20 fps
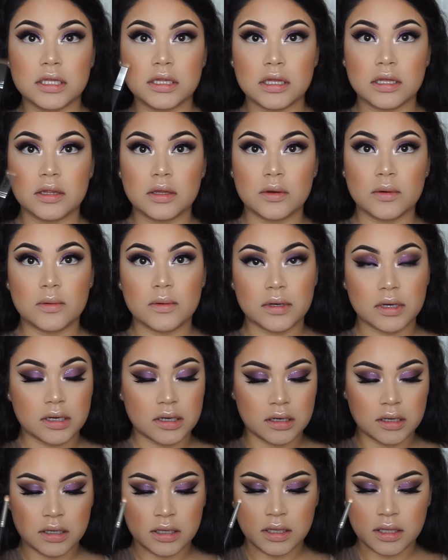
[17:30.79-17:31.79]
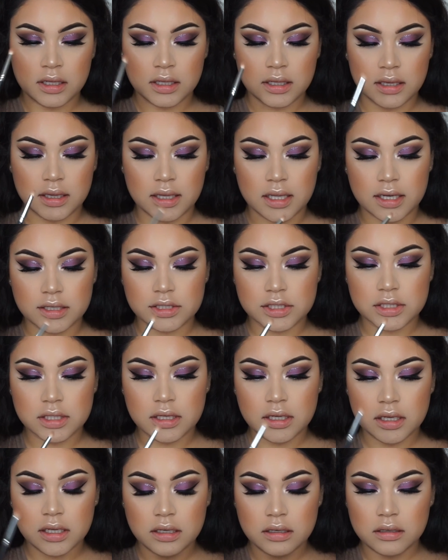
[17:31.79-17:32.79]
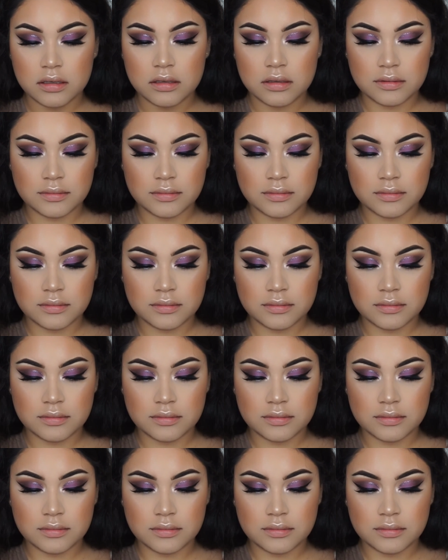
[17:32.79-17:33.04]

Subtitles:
in the lower lash line.